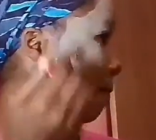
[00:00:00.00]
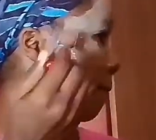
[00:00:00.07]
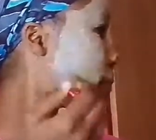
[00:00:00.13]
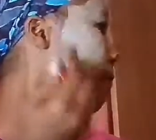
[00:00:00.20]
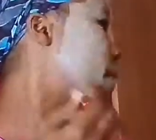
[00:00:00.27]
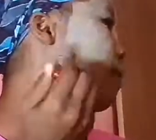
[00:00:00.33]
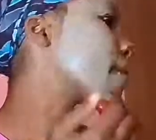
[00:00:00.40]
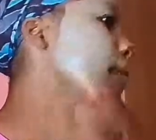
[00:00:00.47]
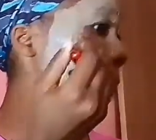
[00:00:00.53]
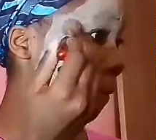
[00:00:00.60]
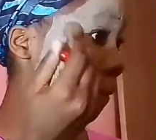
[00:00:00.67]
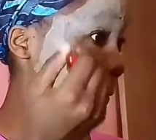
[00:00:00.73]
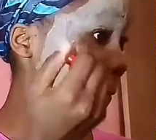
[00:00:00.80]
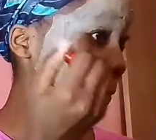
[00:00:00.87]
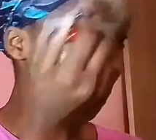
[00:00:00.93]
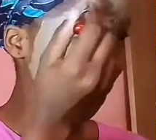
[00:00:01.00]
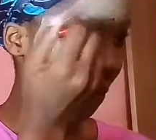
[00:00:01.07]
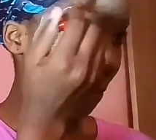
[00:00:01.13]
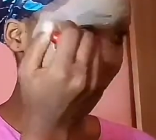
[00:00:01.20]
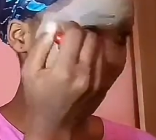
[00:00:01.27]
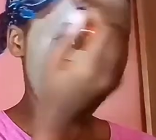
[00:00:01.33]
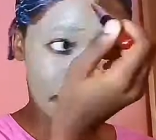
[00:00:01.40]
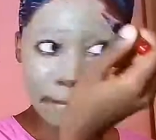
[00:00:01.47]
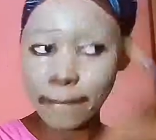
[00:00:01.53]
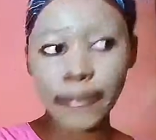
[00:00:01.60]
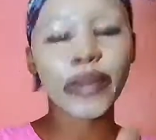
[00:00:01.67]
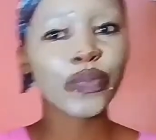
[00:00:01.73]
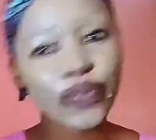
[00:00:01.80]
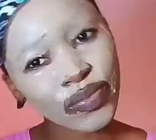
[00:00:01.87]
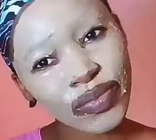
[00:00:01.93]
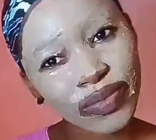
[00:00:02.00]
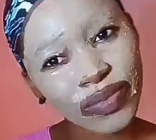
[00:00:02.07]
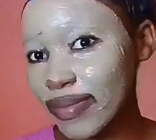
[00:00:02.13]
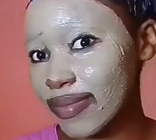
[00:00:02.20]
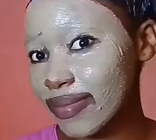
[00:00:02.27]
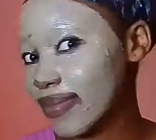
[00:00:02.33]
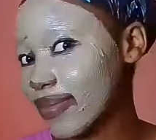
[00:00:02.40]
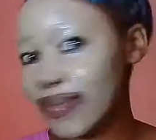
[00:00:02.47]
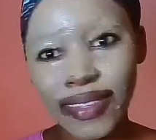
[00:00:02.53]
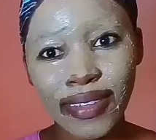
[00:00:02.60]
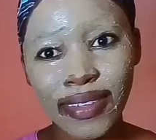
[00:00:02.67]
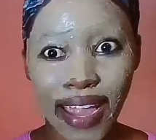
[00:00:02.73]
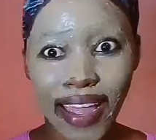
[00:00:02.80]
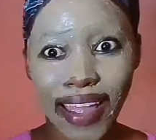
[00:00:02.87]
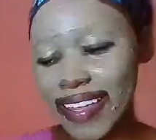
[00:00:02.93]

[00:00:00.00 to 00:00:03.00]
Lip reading: just the way I'm doing it, and make sure that